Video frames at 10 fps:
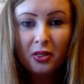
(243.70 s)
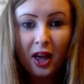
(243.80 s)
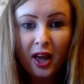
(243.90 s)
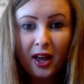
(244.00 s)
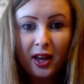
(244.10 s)

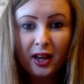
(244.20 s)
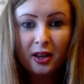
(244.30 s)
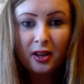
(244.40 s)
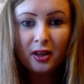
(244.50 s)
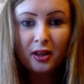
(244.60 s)

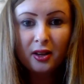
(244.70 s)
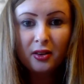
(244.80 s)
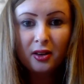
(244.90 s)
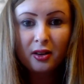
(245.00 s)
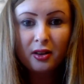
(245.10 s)
They
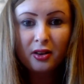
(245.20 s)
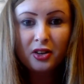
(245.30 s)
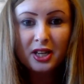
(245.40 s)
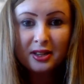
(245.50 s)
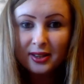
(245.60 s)

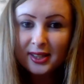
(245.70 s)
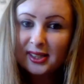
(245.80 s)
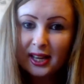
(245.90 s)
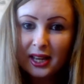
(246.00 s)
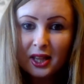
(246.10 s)
didn't
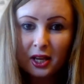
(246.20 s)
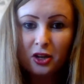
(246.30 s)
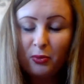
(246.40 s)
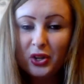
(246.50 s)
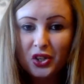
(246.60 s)
see the
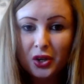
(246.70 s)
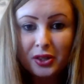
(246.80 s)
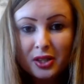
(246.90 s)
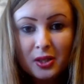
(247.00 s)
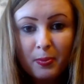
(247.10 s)

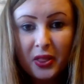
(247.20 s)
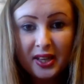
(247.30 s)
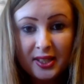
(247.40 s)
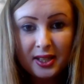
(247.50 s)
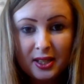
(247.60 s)
endometriosis, but
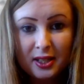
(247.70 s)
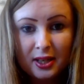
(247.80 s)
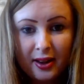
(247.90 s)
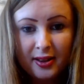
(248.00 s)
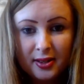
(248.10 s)
they sent
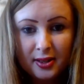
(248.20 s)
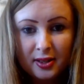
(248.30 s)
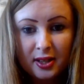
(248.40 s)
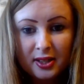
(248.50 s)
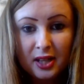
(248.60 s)

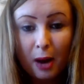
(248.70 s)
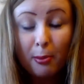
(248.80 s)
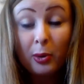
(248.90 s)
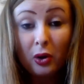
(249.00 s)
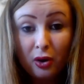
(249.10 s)
a
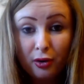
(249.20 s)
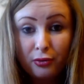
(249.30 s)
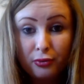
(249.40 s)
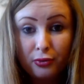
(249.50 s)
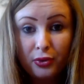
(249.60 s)
sample of
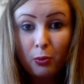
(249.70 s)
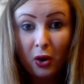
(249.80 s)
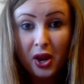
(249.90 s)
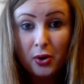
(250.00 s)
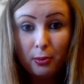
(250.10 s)

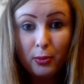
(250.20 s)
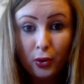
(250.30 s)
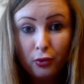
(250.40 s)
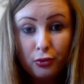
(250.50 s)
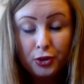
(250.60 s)
what they
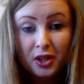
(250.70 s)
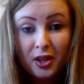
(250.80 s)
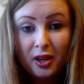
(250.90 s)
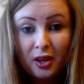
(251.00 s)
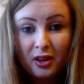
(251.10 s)
removed,
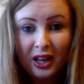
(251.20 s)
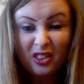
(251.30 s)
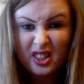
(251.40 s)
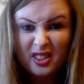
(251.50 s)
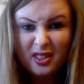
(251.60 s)

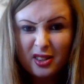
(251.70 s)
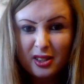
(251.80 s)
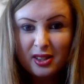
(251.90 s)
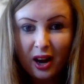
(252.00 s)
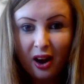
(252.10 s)
like the
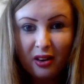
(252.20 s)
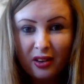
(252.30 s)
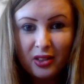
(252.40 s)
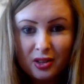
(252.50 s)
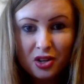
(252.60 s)

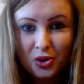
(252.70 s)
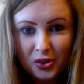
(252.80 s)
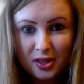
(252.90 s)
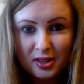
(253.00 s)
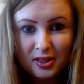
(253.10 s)
scarring and the
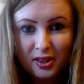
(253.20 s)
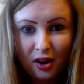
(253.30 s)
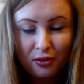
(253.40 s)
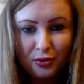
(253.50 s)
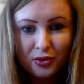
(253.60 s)
tissues and
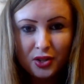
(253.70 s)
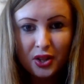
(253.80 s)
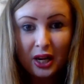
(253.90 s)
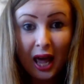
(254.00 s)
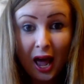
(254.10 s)
stuff, to
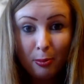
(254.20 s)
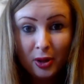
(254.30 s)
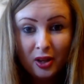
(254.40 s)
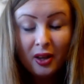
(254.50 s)
the lab.